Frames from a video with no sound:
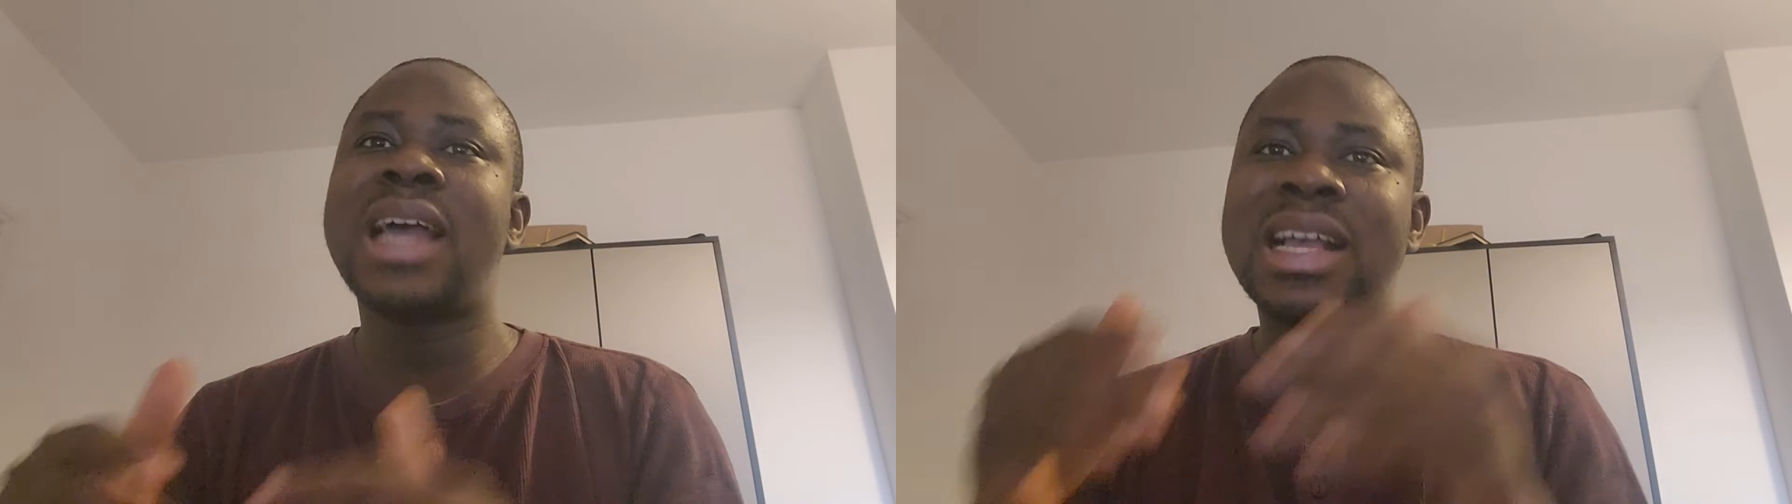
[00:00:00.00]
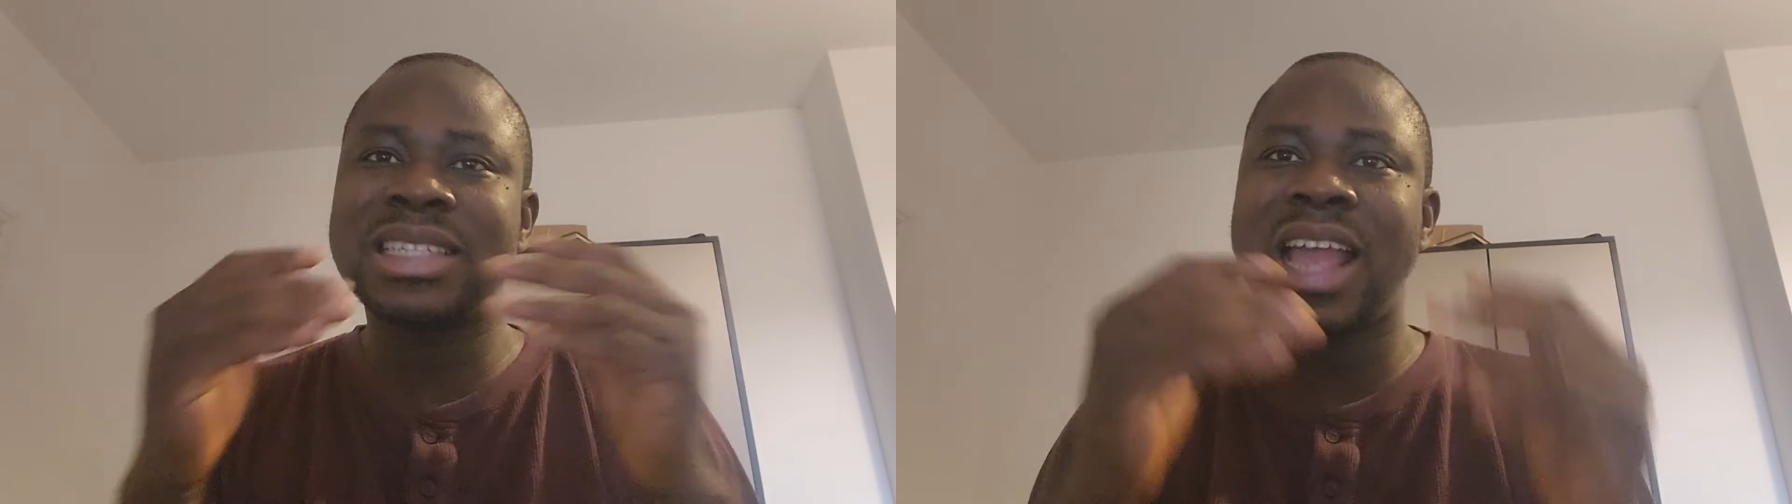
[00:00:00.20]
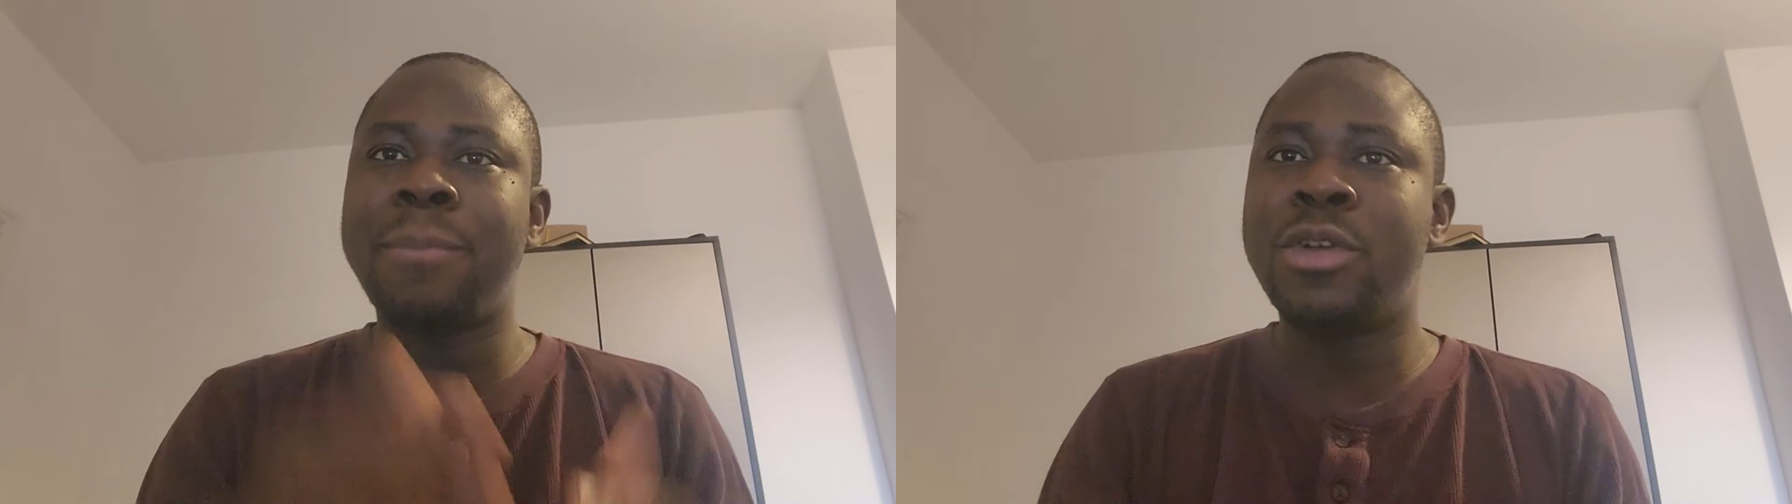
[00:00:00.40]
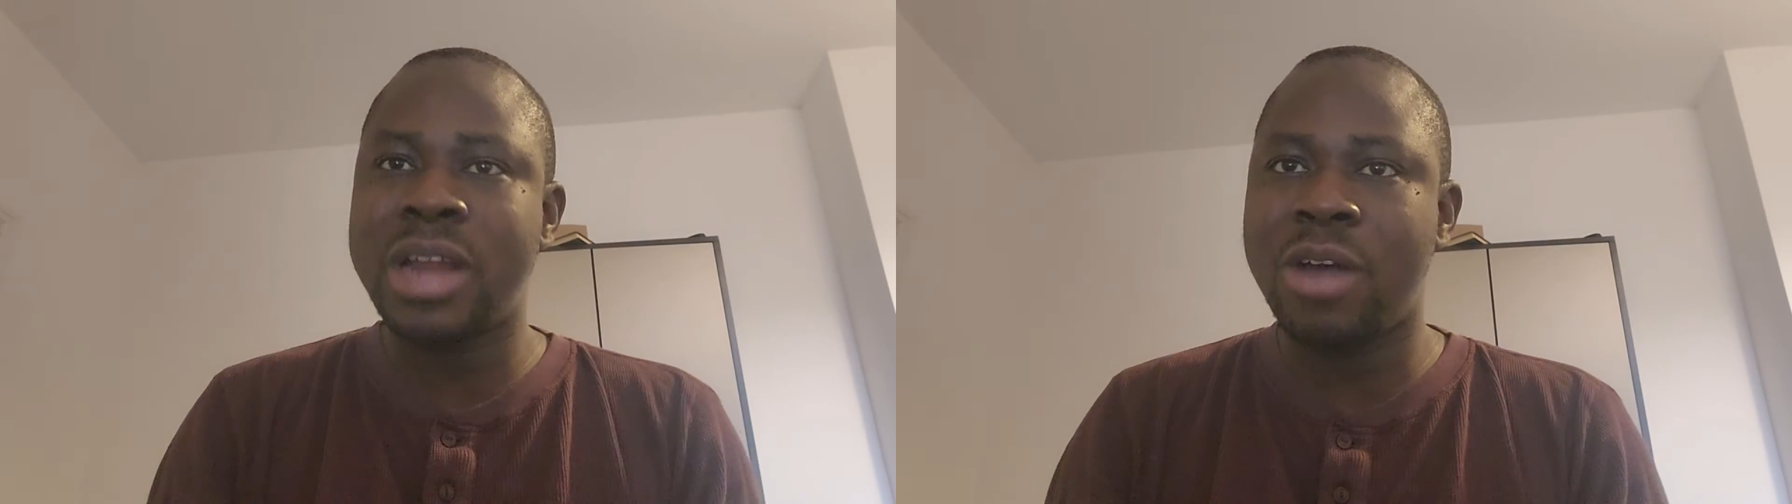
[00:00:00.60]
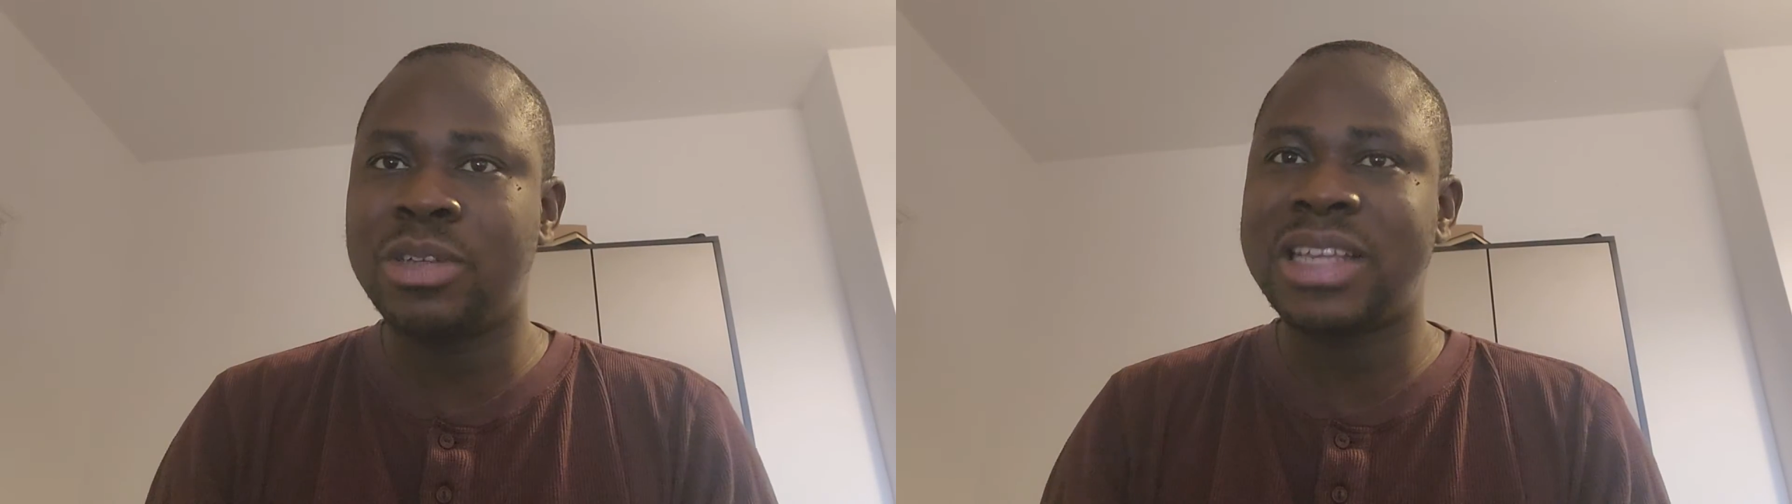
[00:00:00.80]
as carbon
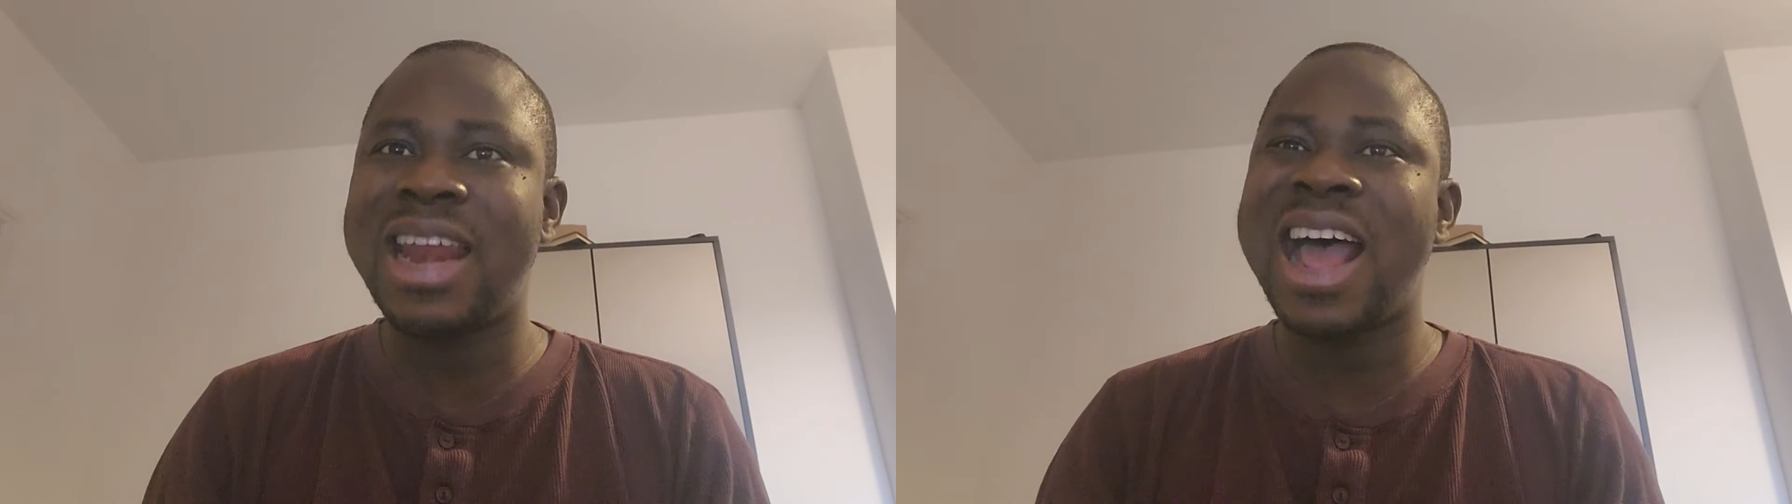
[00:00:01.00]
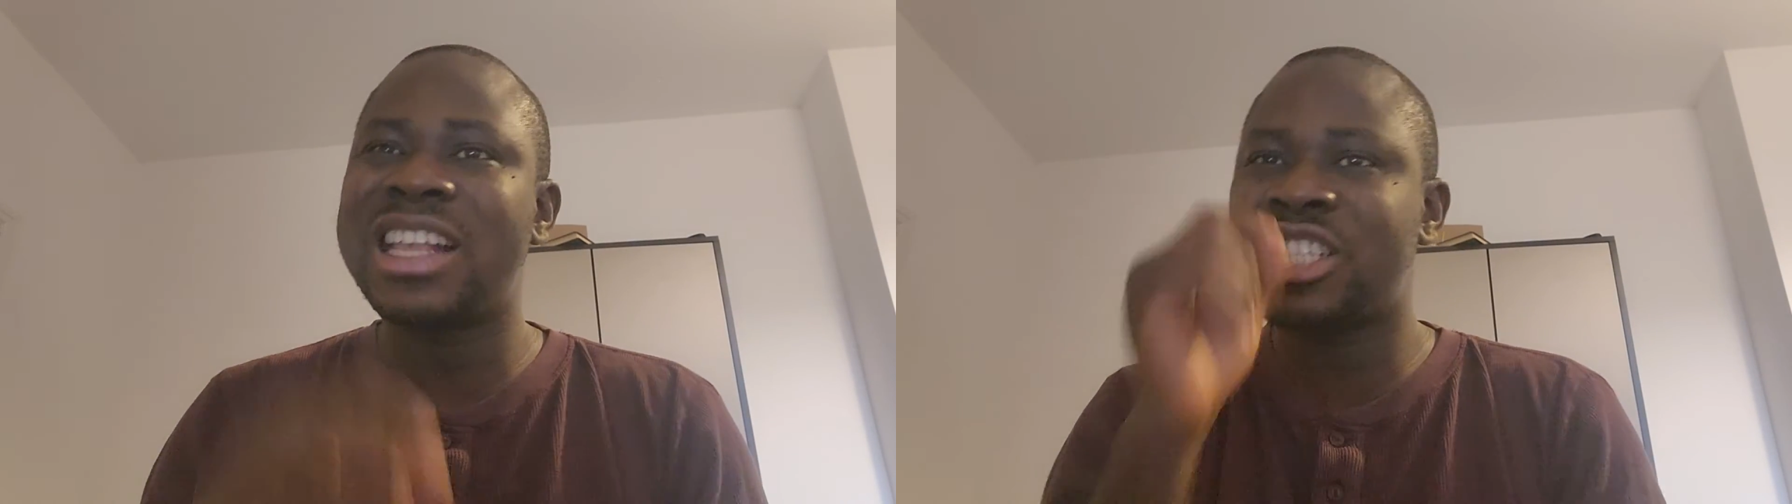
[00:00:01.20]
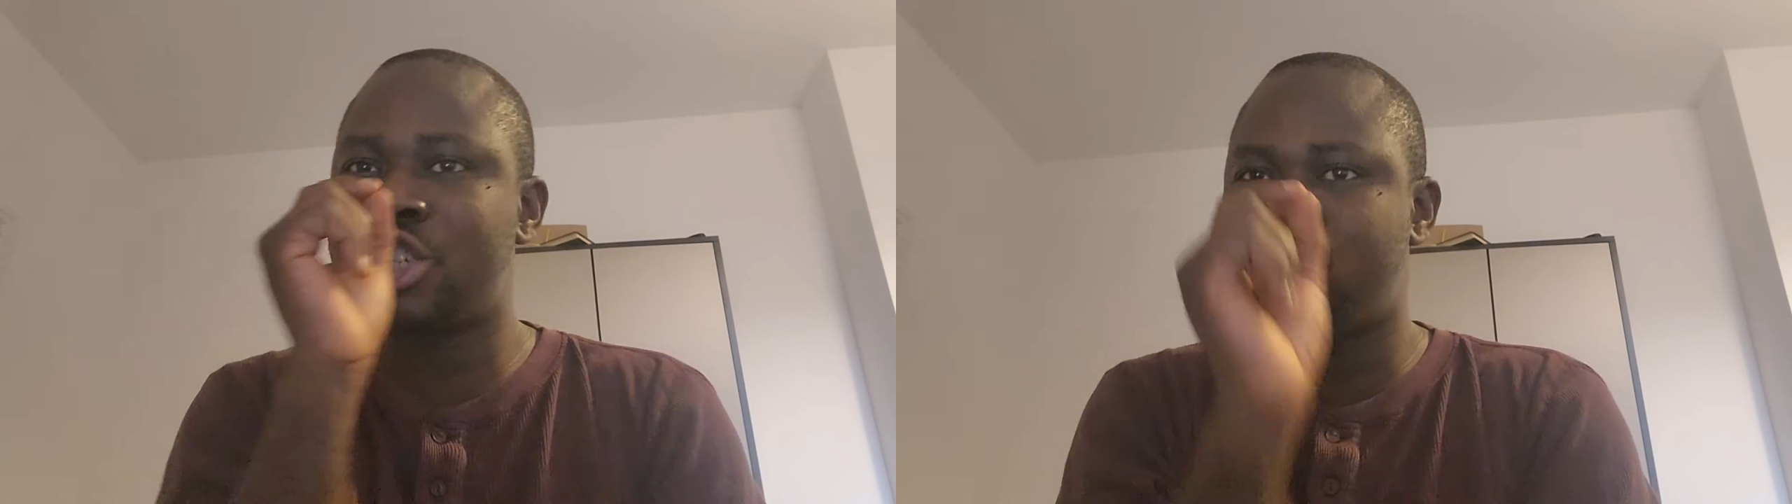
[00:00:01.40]
dioxide at